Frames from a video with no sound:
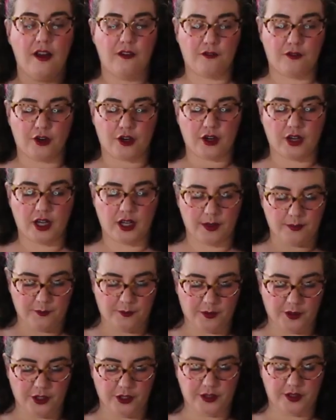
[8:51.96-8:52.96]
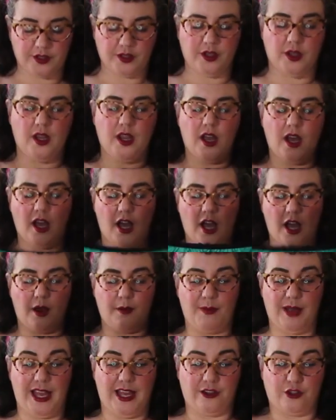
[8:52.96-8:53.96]
for comfort
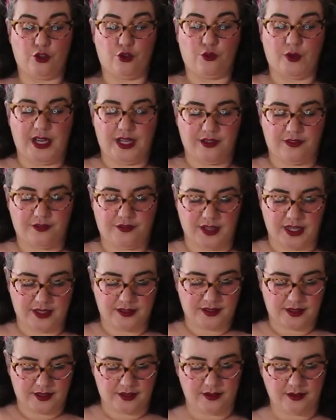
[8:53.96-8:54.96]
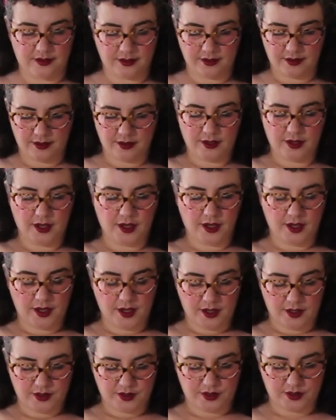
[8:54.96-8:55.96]
and great fit.
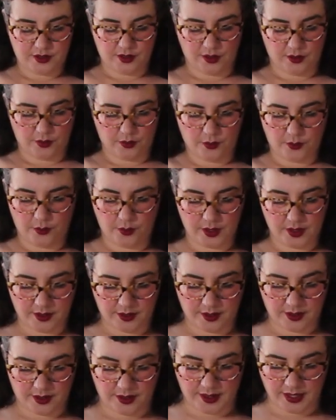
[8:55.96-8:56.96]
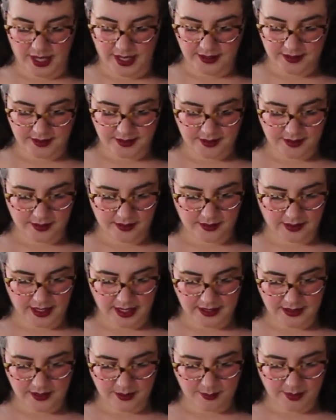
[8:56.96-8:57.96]
So that's
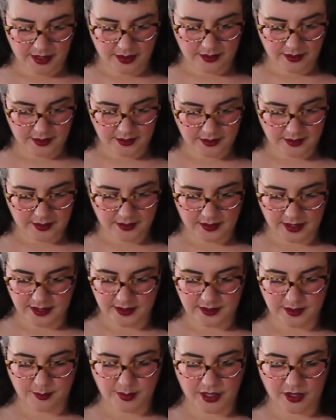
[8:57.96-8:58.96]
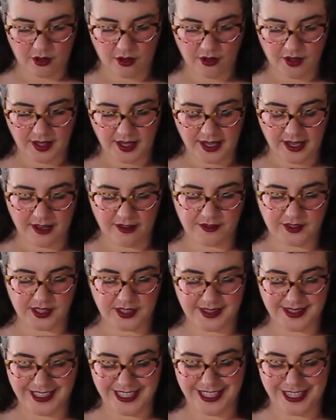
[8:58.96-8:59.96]
about it. That's about all I have
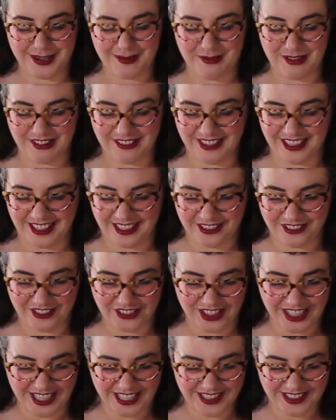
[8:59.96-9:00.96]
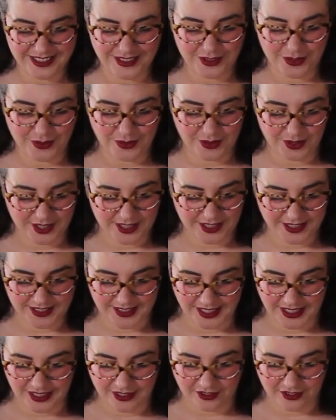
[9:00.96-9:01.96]
to say about Ingrid,
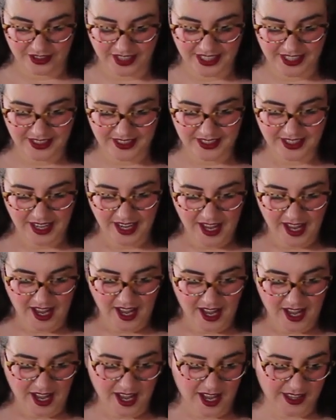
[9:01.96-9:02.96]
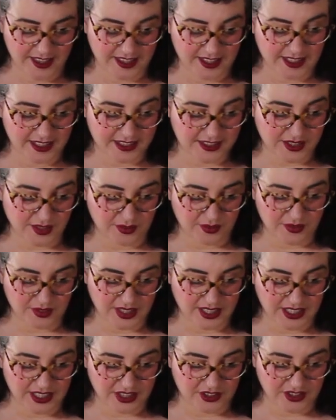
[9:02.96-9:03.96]
gorgeous Ingrid. I think it's a
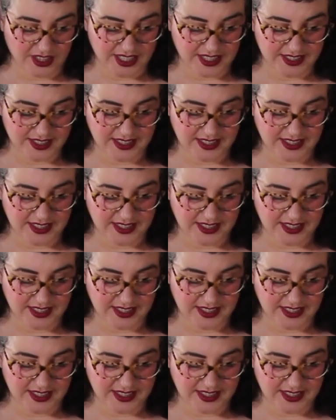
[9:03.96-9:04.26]
really great